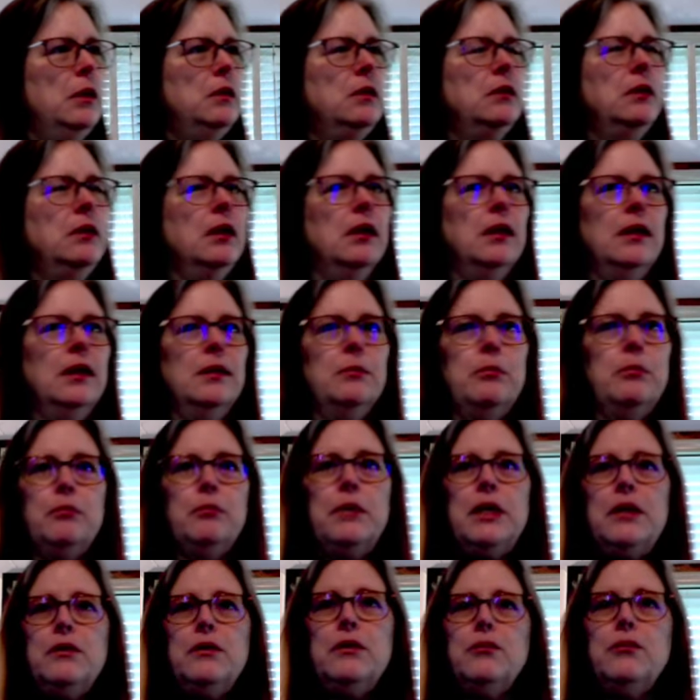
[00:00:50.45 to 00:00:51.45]
uh,
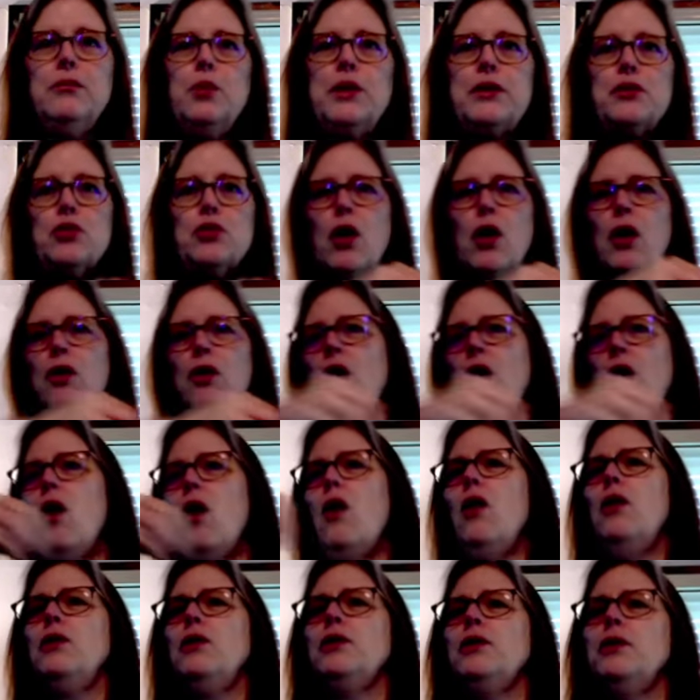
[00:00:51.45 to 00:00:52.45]
withdrawn
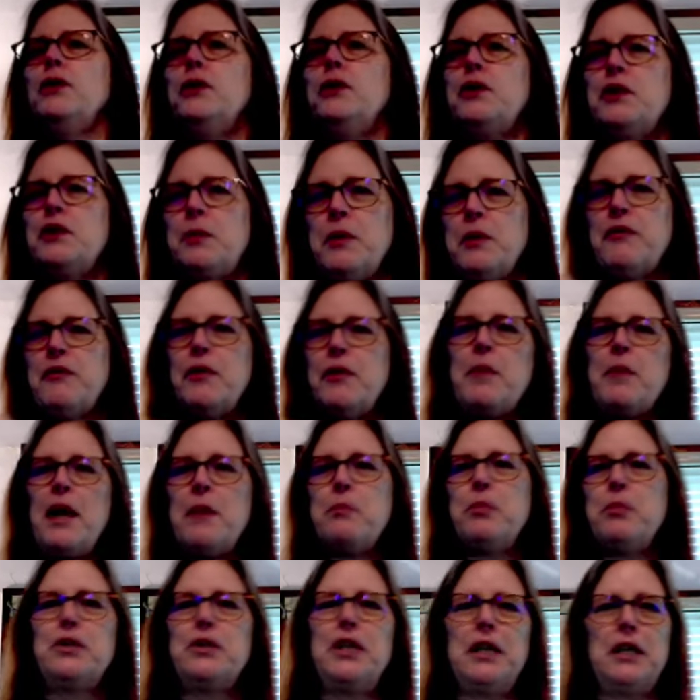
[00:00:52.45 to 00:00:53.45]
all nourishment from that
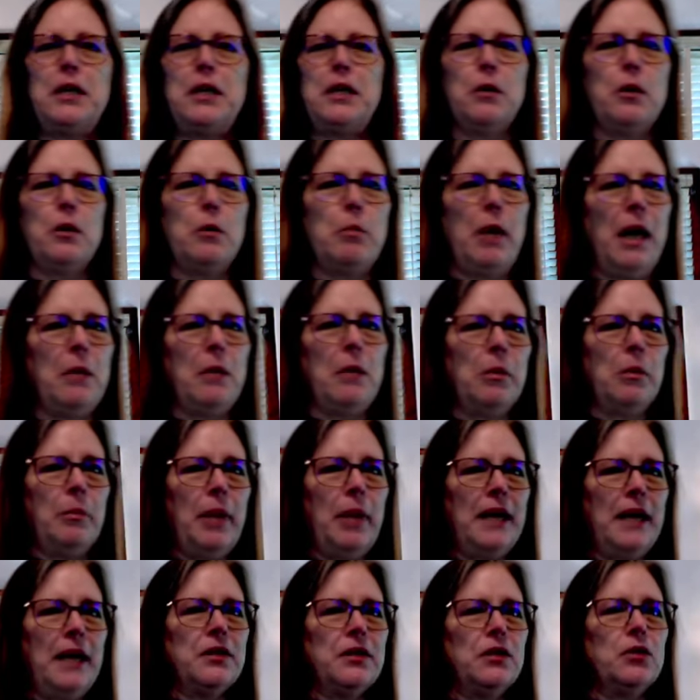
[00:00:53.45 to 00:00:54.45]
particular Bible
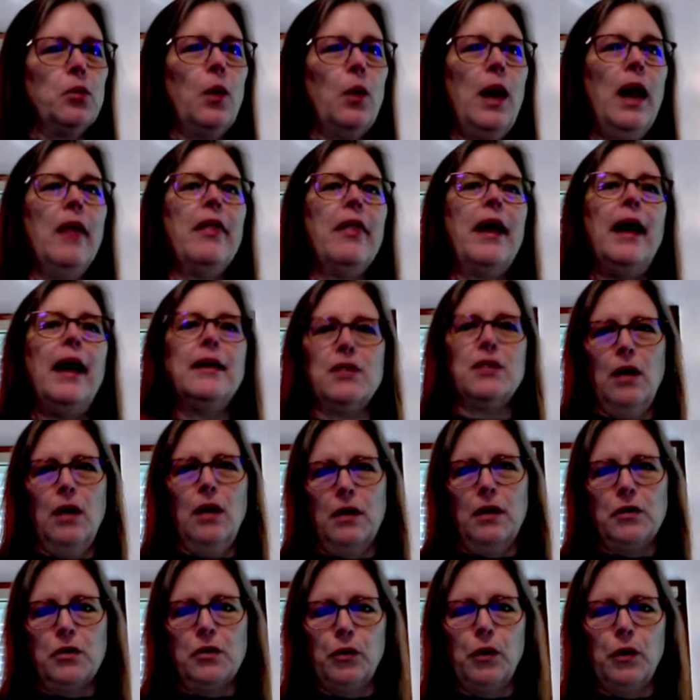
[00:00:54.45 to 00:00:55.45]
passage. Well, that's
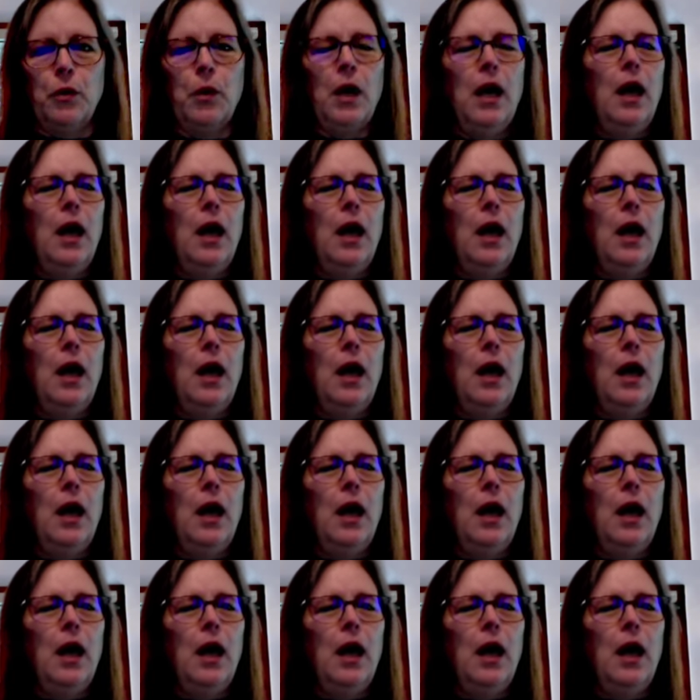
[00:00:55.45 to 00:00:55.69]
not true.